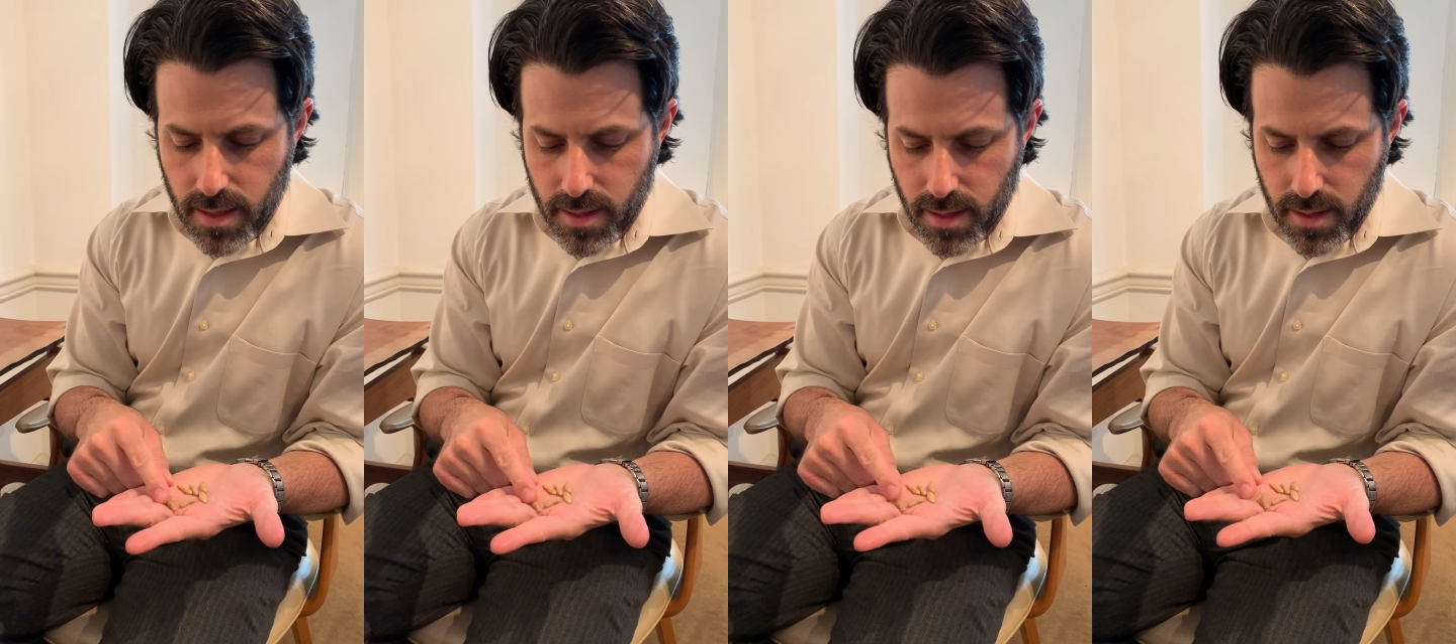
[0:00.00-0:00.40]

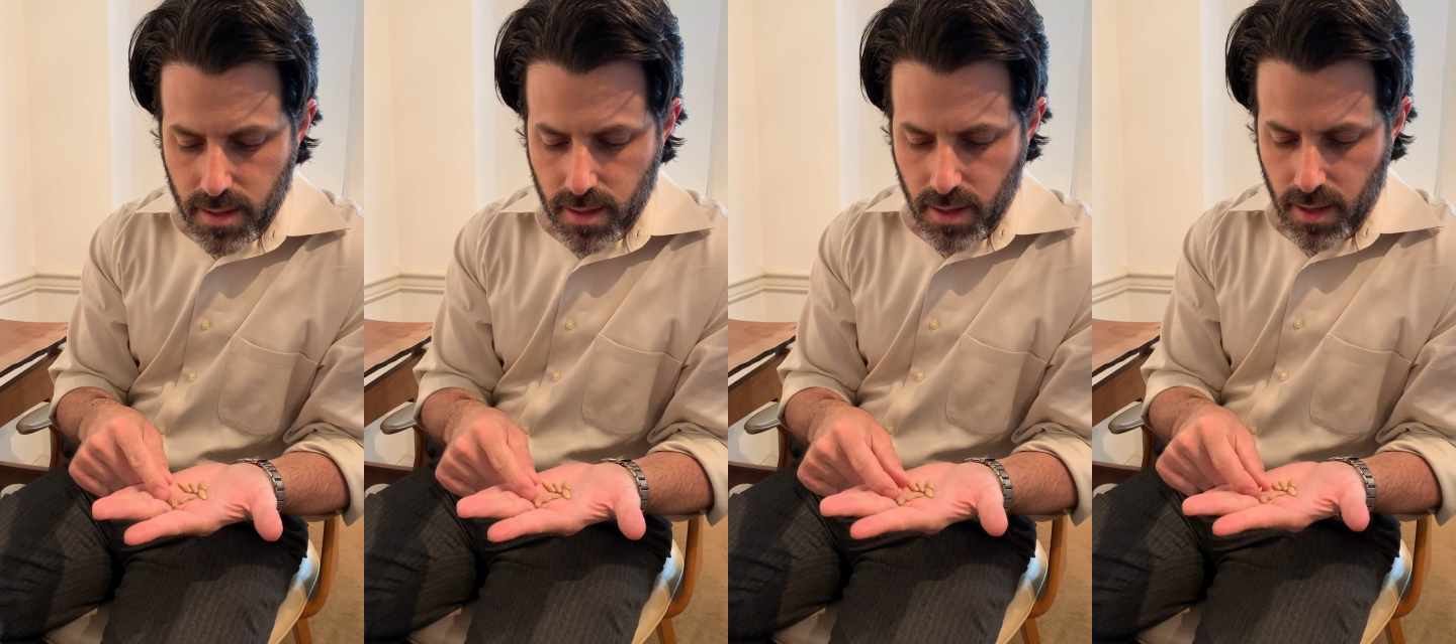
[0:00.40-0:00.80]
It's
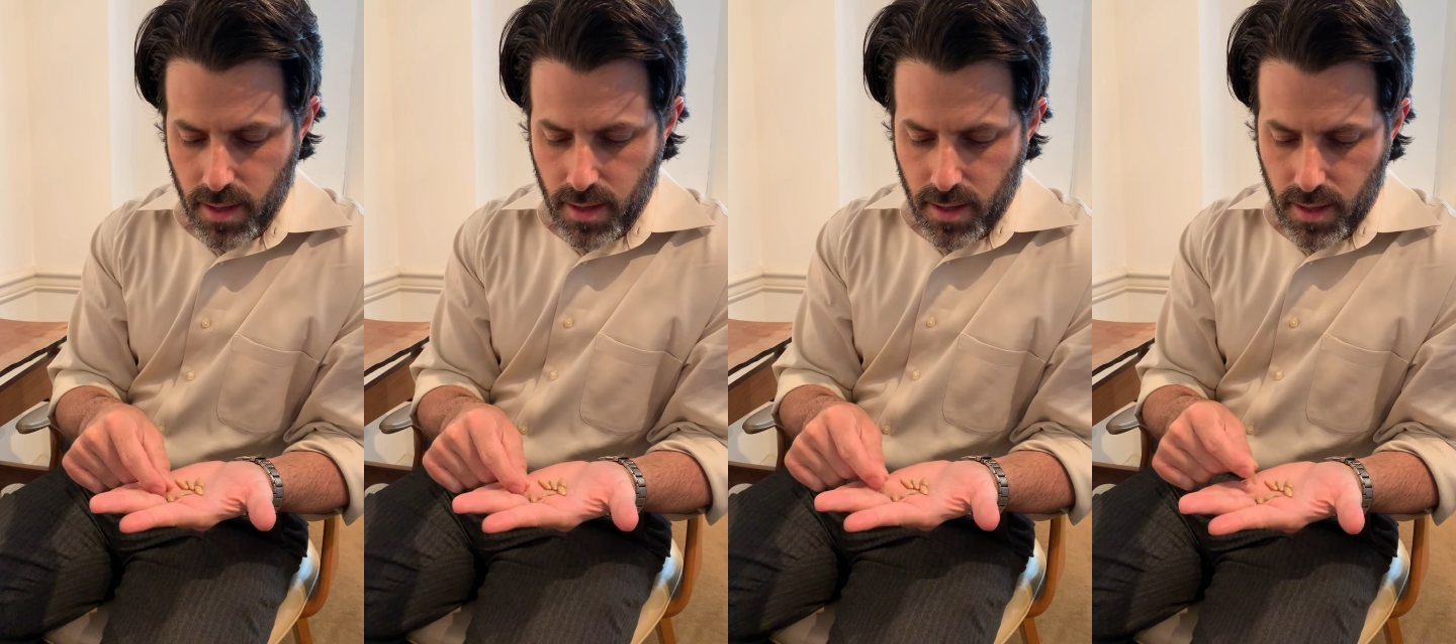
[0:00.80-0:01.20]
a
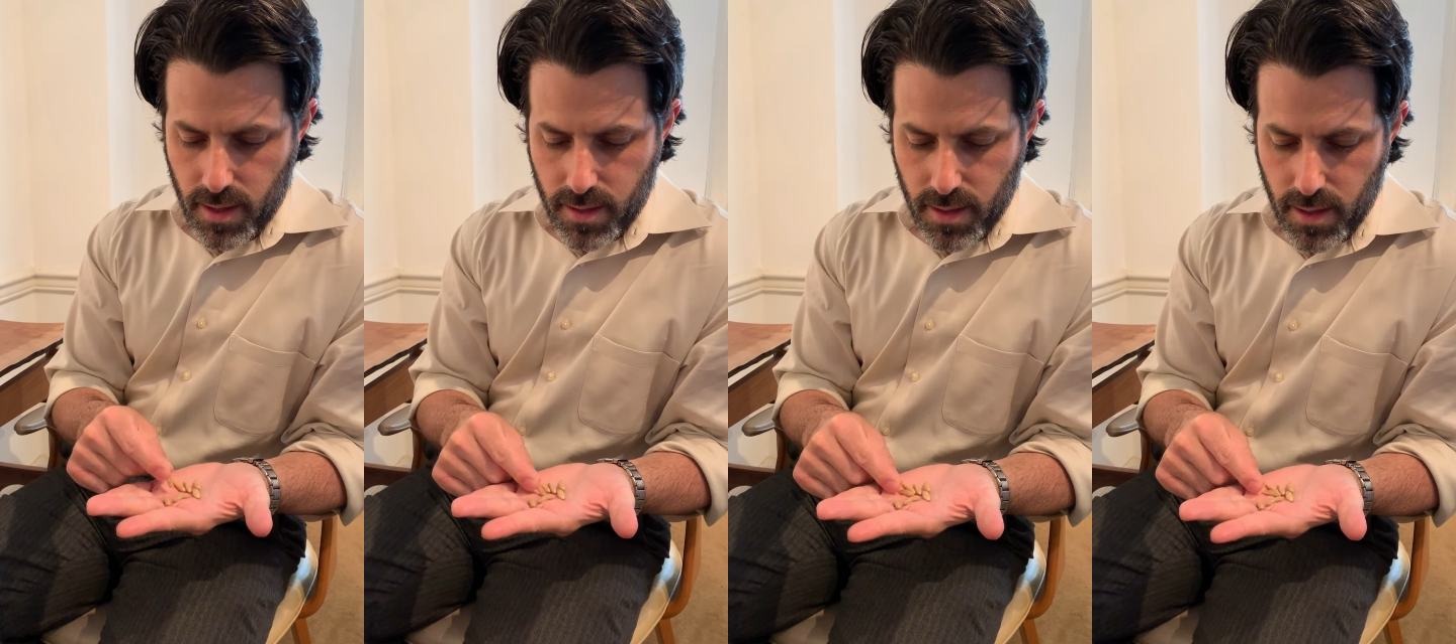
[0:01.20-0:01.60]

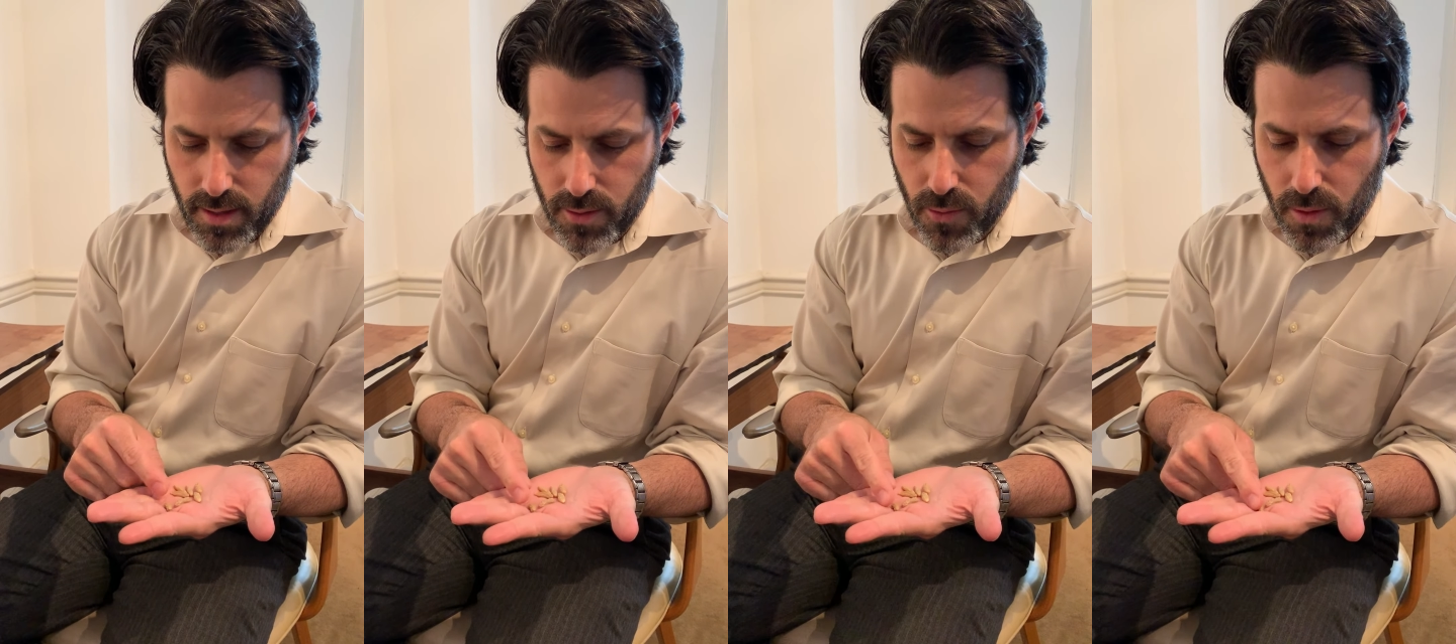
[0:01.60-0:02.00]

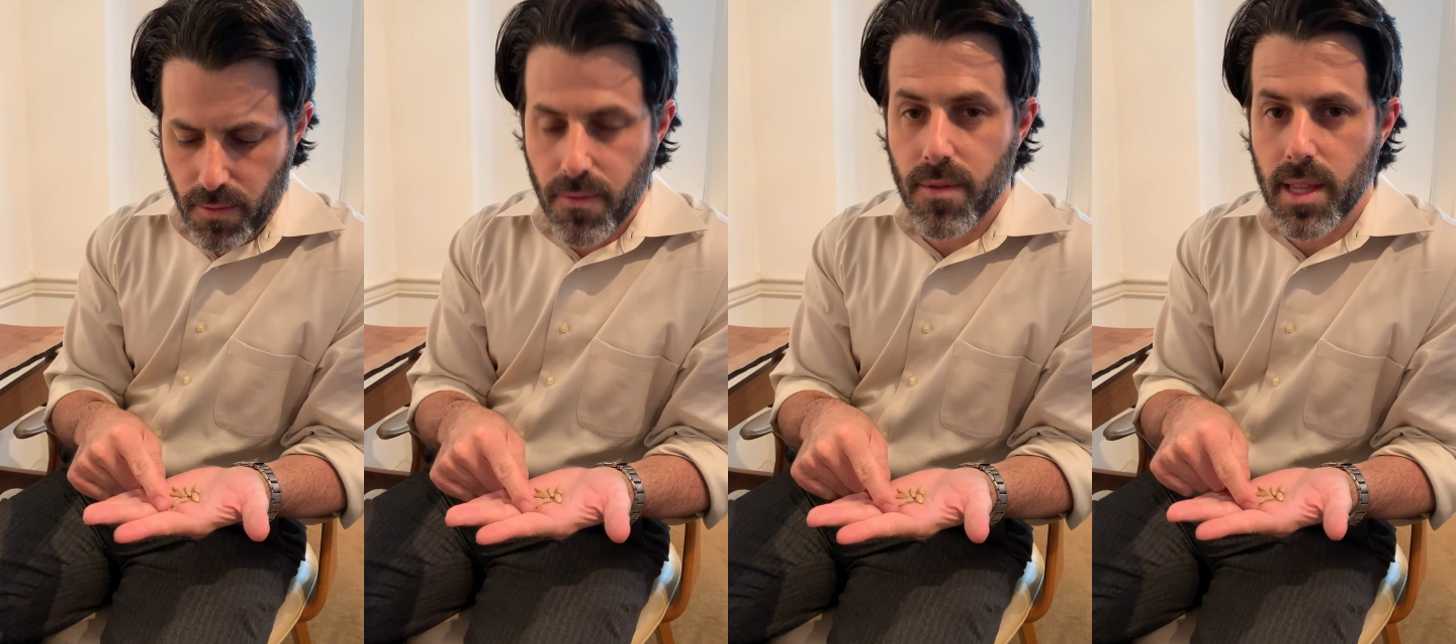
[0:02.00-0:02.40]

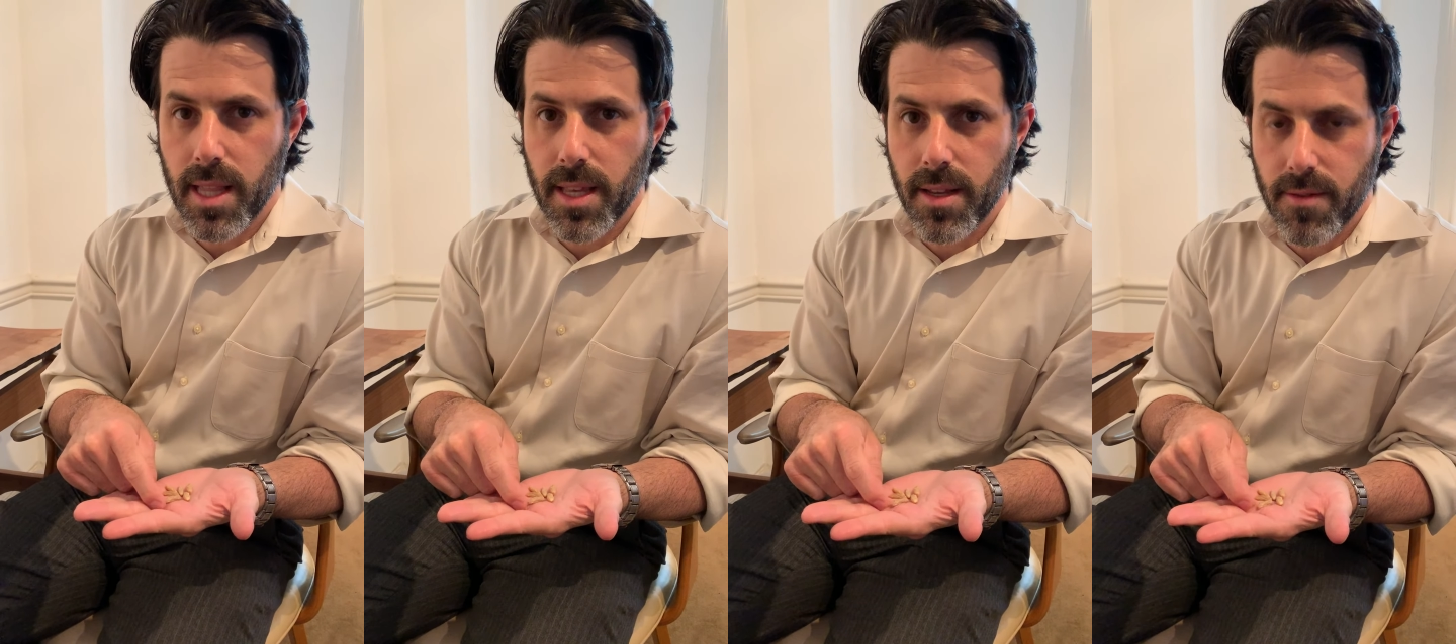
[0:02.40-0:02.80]
dwarf
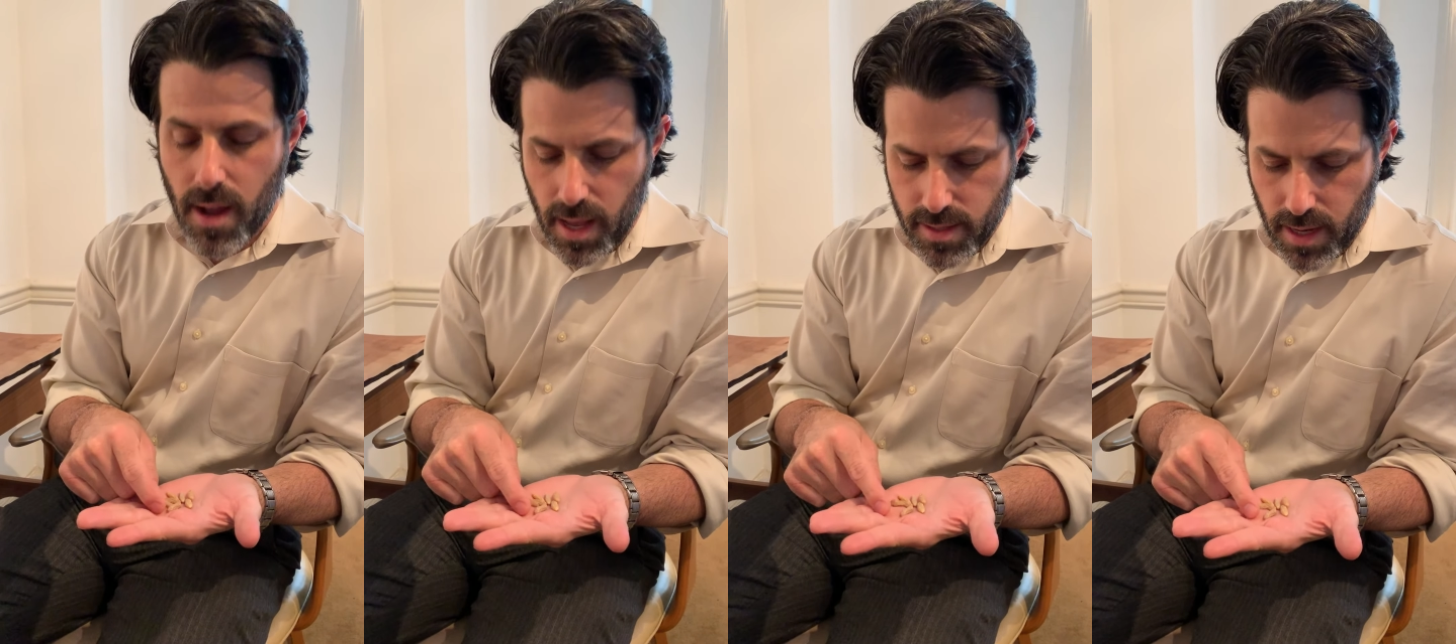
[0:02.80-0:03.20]
lily grass.